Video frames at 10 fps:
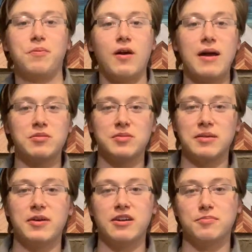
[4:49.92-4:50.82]
probably
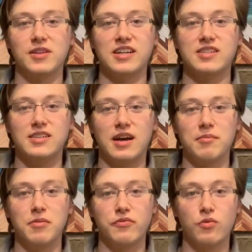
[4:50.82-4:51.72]
better placed
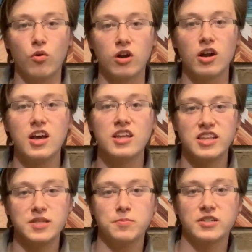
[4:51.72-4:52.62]
um, before
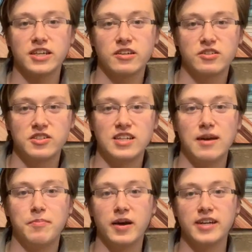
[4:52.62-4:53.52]
this particular
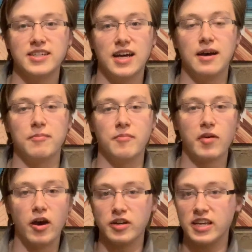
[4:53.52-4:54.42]
step, but um,
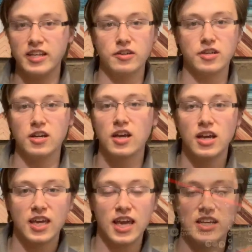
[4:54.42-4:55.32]
on either
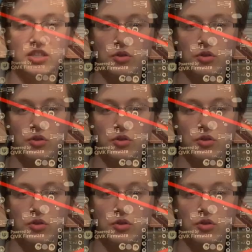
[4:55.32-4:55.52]
case,